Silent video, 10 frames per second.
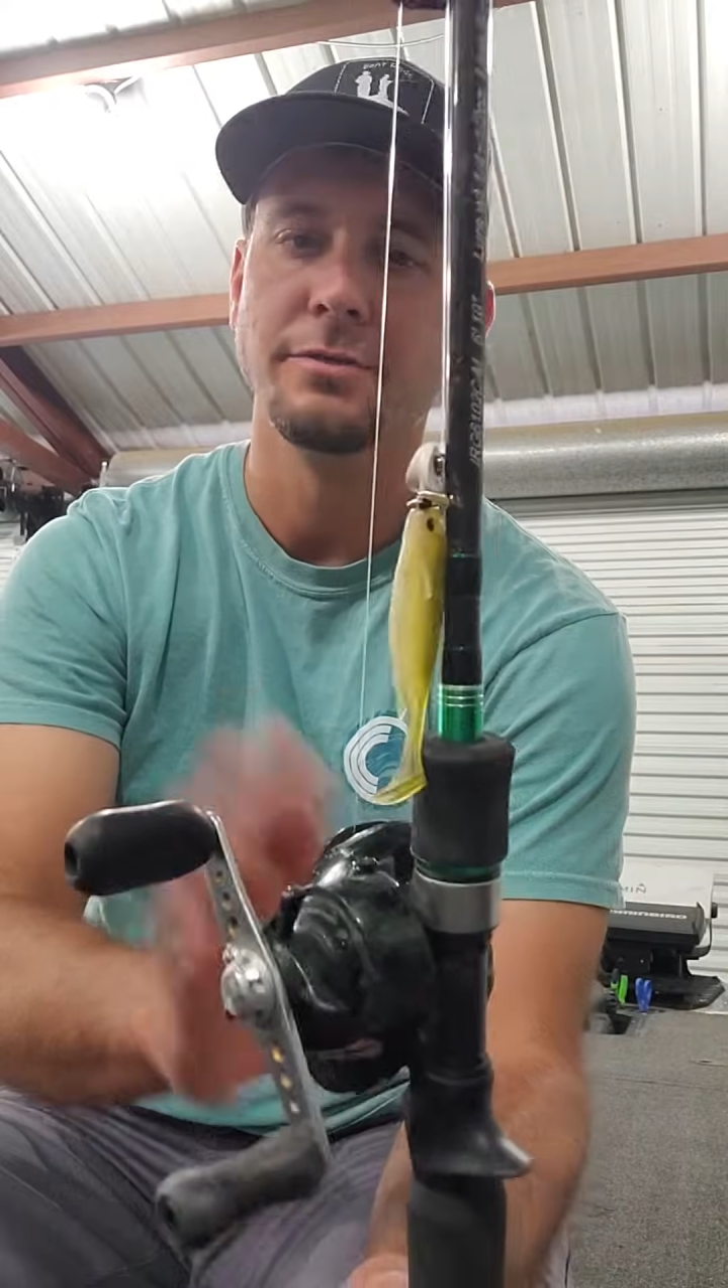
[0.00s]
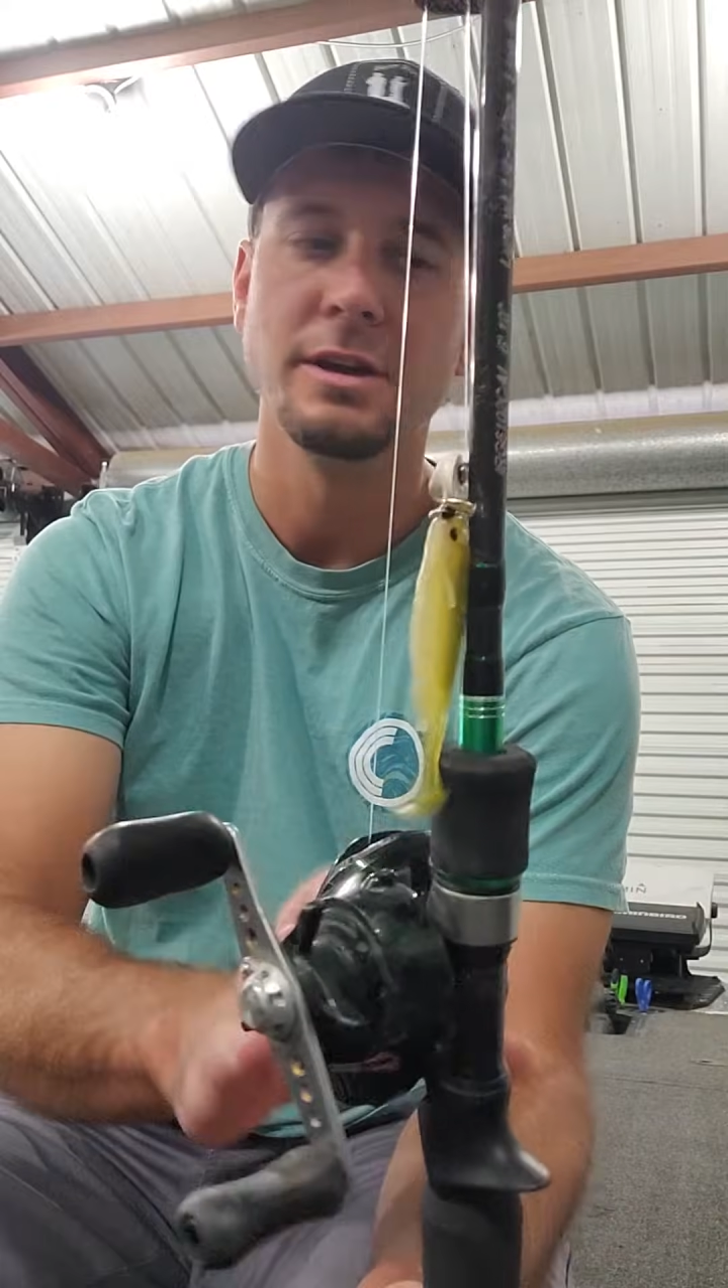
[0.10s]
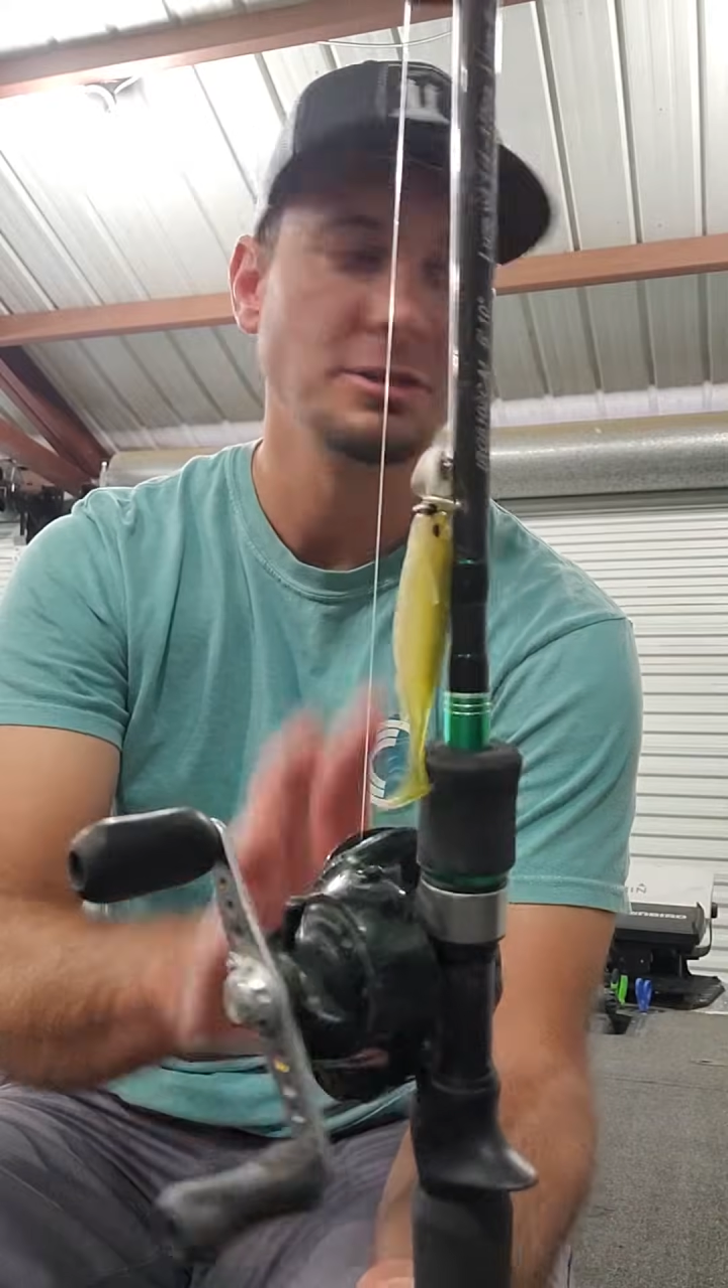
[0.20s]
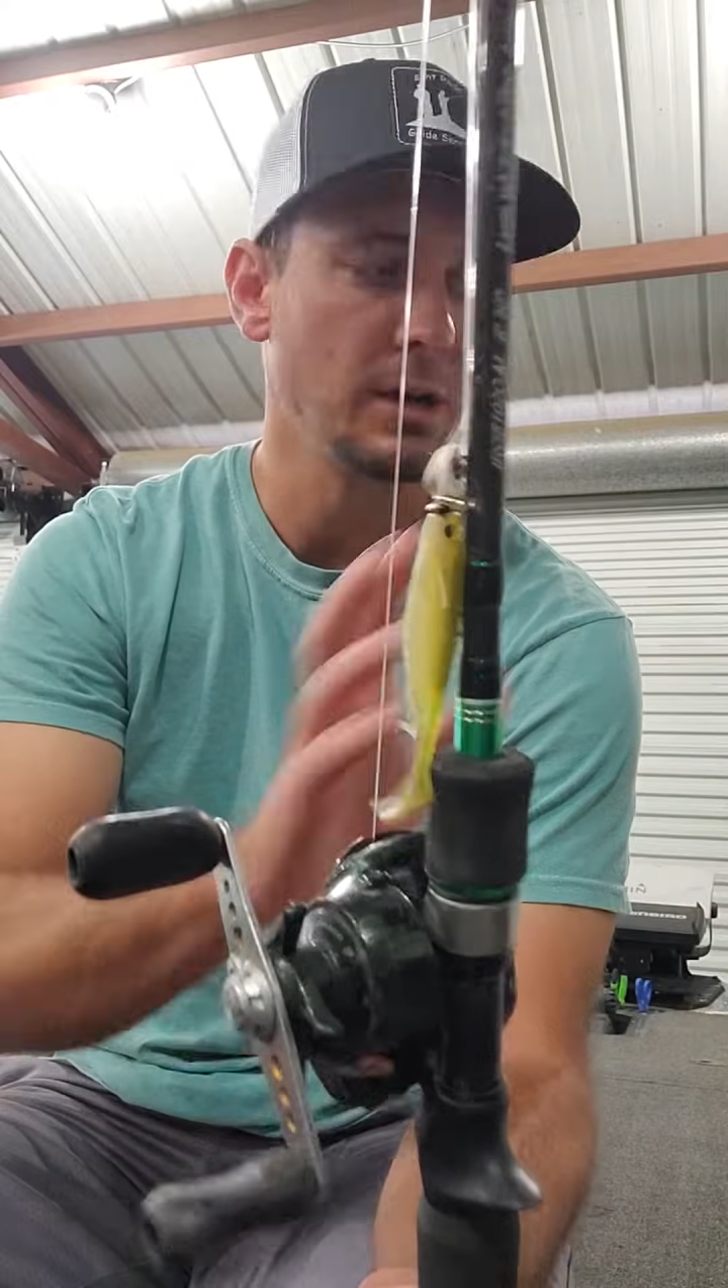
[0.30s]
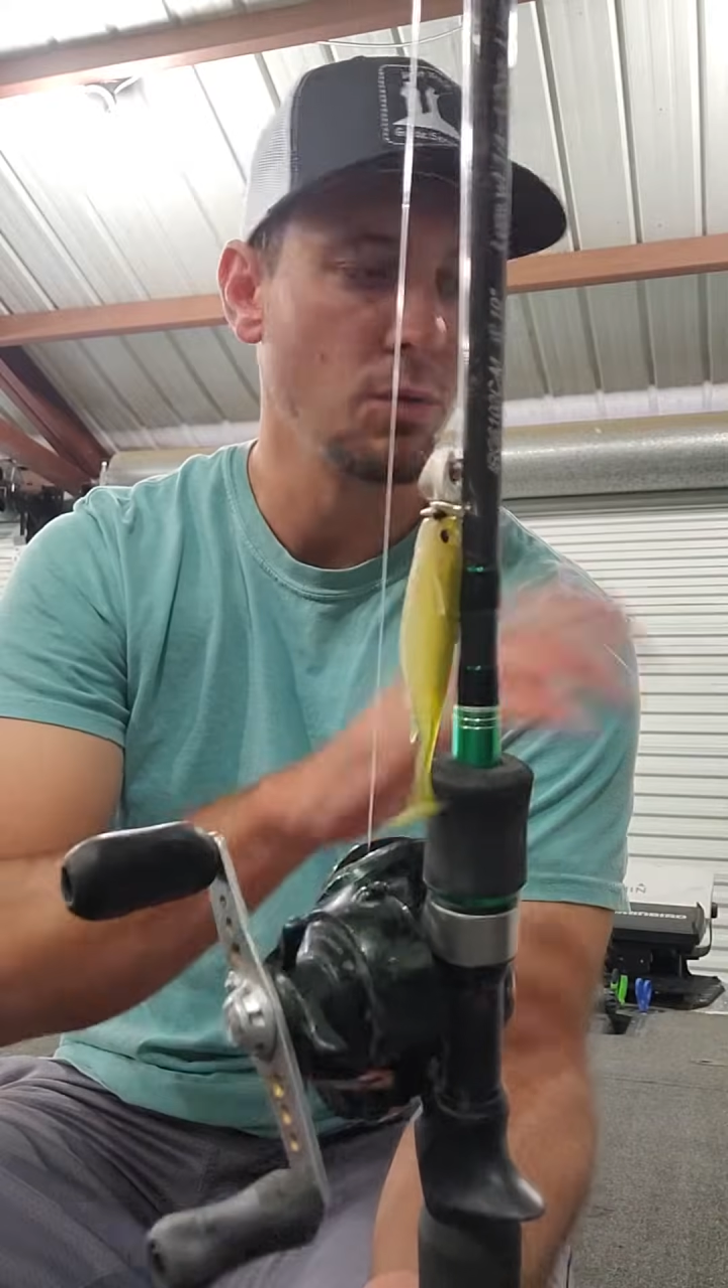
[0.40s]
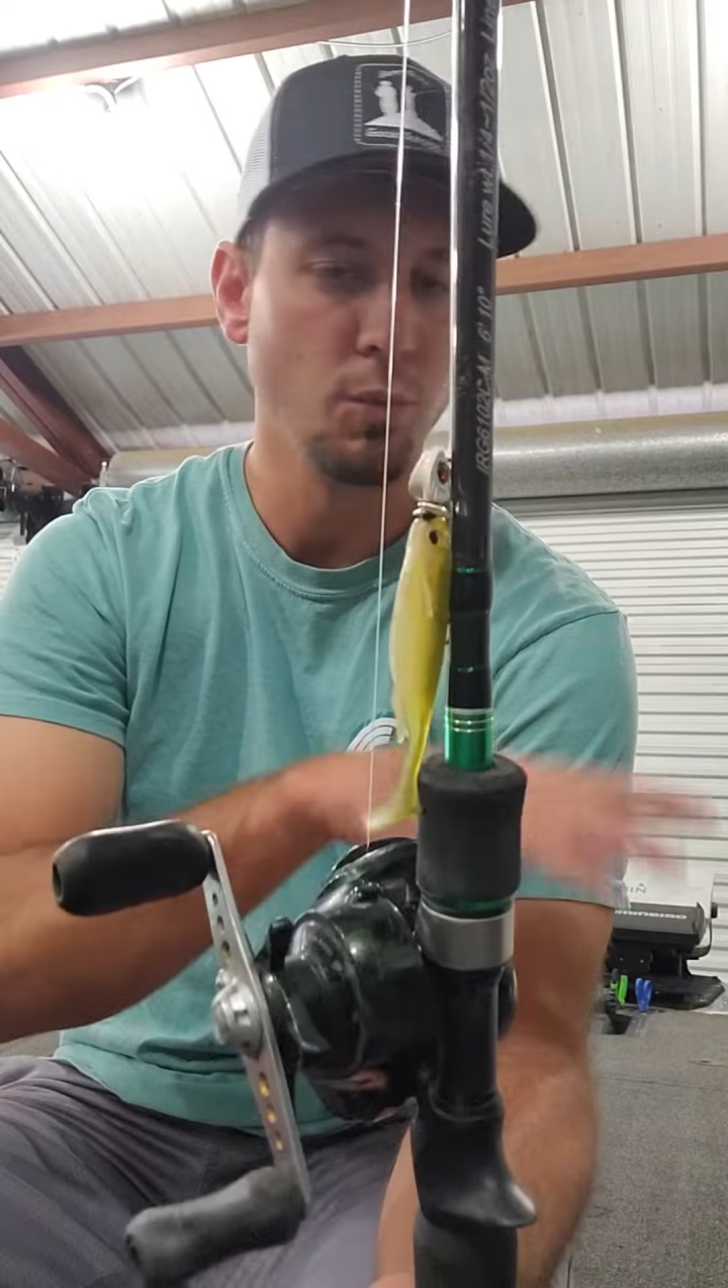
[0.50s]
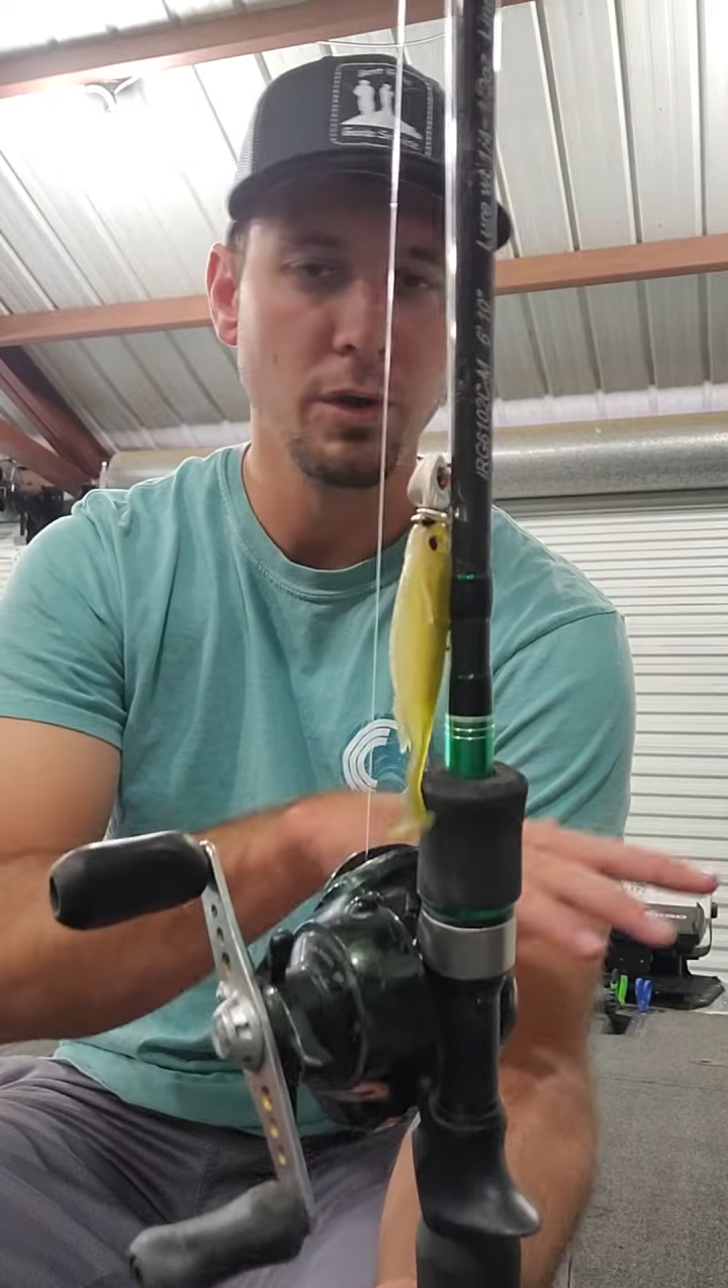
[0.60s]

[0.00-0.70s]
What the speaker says: fish that